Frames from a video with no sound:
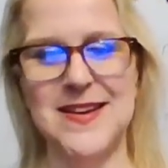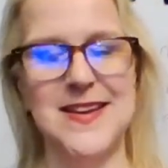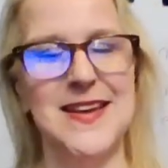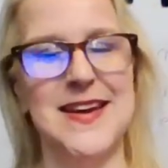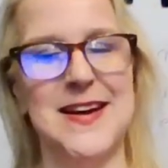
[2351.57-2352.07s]

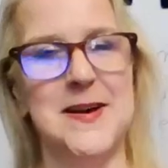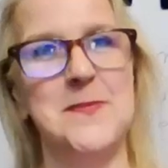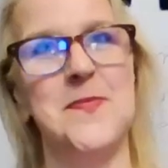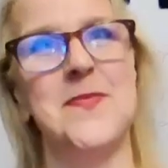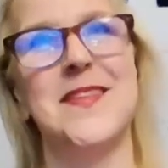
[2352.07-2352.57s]
yeah,
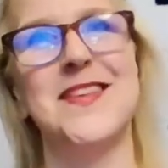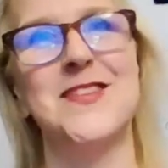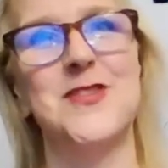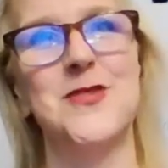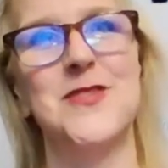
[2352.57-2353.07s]

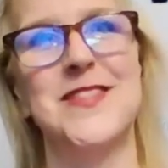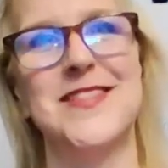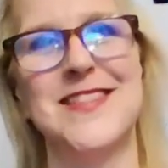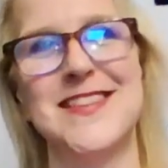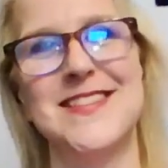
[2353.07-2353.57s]
so
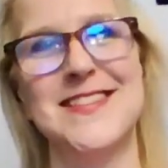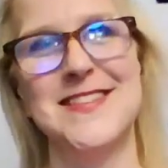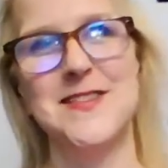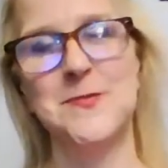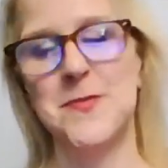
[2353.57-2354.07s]
this
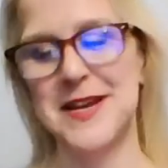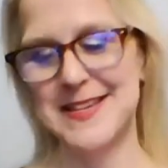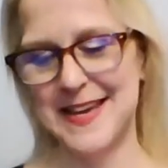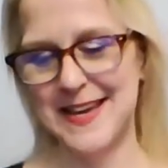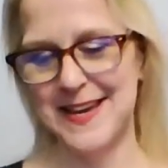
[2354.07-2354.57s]
is my
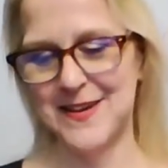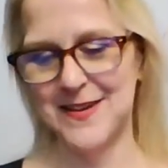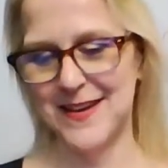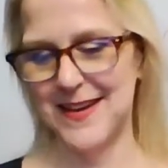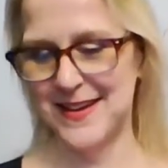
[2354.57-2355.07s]
take,
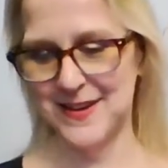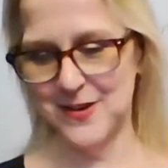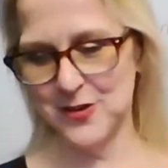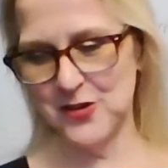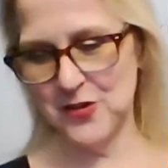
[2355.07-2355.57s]
and it
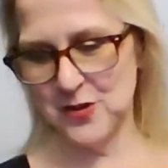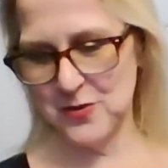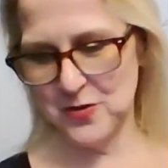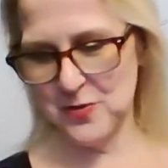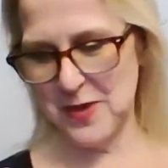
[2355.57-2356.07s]
all
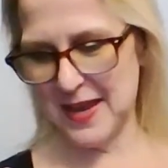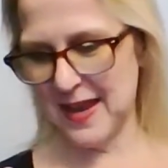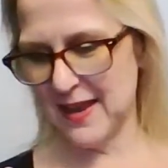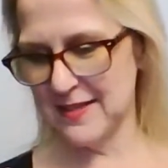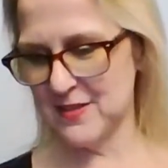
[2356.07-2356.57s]
started with my
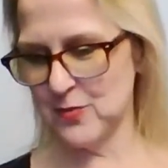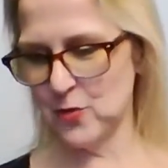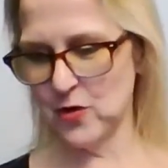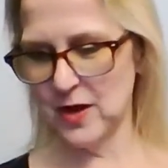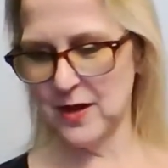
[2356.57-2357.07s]
cat this
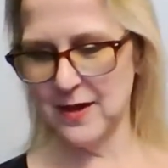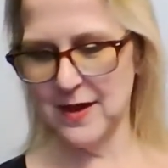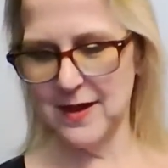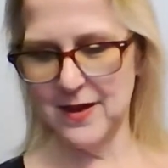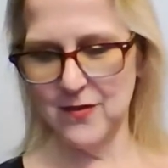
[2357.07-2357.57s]
morning,
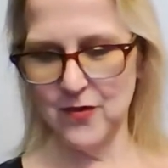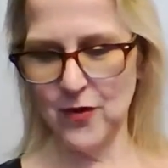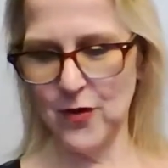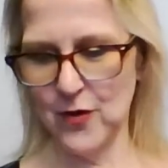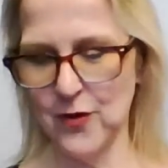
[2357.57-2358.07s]
of
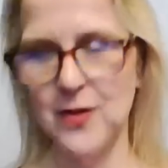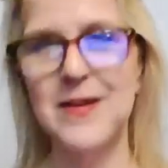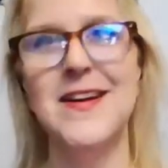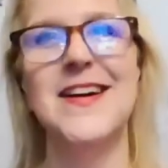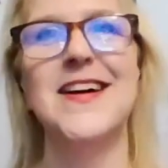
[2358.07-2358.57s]
her
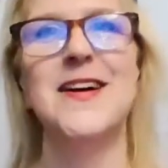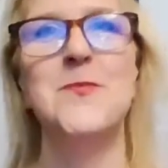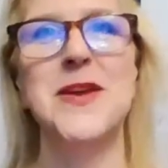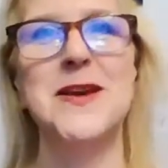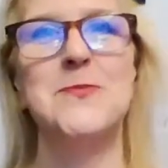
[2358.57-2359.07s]

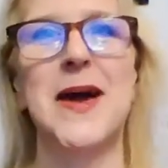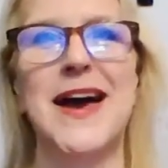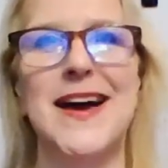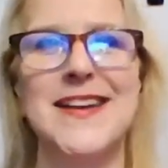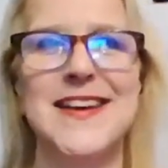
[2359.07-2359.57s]
being
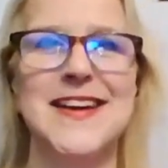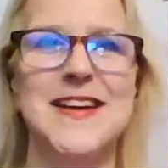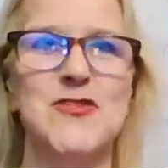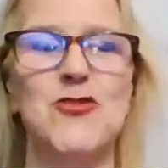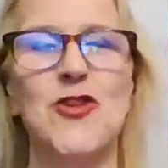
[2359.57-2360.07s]
bad
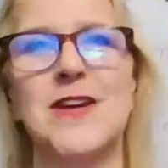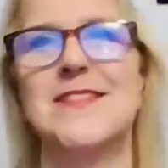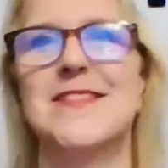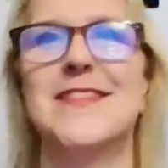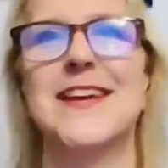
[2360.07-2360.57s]
and trying
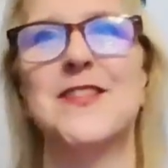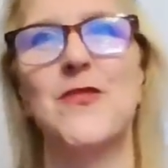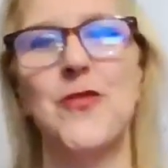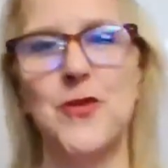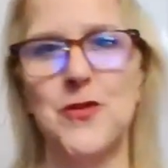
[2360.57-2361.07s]
to get the
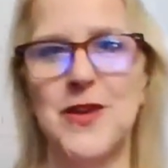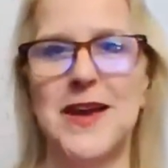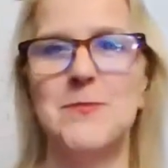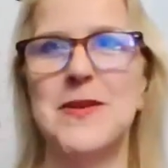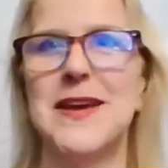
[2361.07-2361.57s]
food
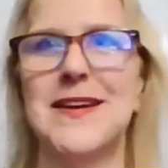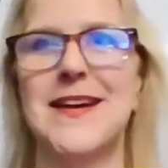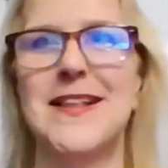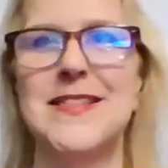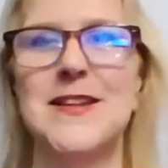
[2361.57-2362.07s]
and being
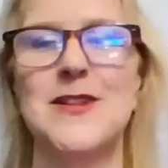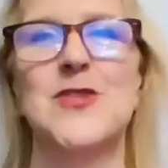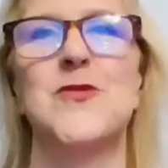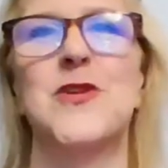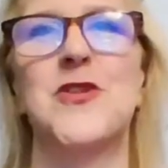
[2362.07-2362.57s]
a little
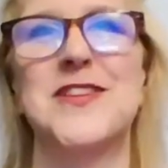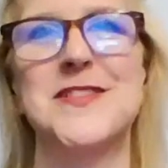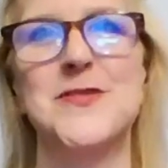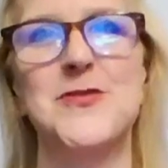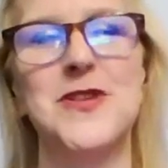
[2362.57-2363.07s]
too
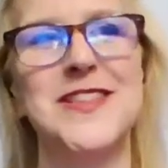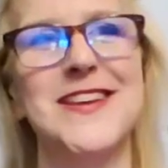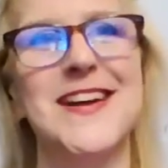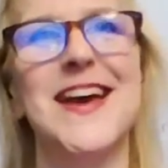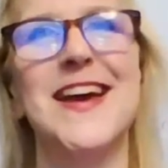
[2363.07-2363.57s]
aggressive with
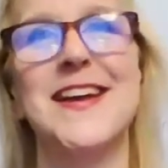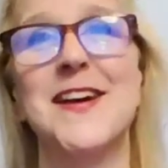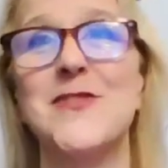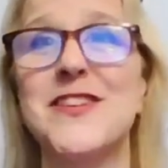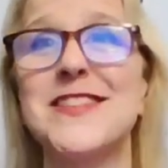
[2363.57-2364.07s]
it. And
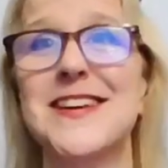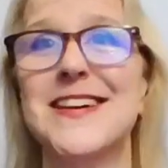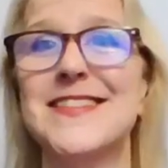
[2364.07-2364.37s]
I realized